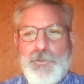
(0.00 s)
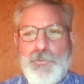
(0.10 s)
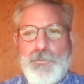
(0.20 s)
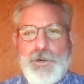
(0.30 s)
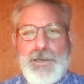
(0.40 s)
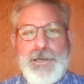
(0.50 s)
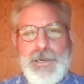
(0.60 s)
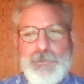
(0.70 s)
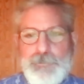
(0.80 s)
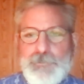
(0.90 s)
we're going to
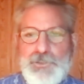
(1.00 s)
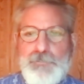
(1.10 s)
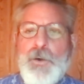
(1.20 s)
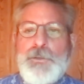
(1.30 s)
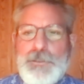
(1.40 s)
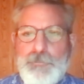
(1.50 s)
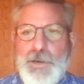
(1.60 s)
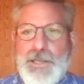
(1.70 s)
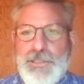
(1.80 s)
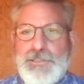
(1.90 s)
get smoked
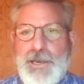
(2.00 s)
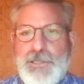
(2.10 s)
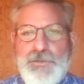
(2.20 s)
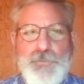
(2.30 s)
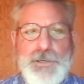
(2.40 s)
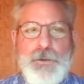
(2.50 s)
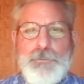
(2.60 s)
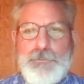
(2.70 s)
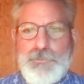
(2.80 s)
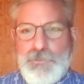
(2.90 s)
by these guys if we
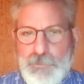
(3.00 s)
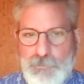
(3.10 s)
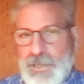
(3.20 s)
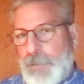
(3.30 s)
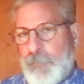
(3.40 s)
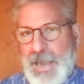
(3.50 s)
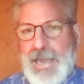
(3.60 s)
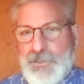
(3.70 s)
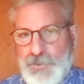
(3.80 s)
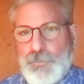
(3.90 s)
don't get
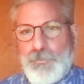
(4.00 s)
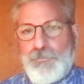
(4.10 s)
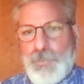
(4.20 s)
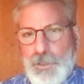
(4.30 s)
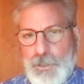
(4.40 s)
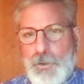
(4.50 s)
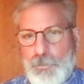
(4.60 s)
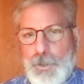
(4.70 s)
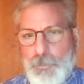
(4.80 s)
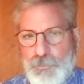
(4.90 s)
back to, you know,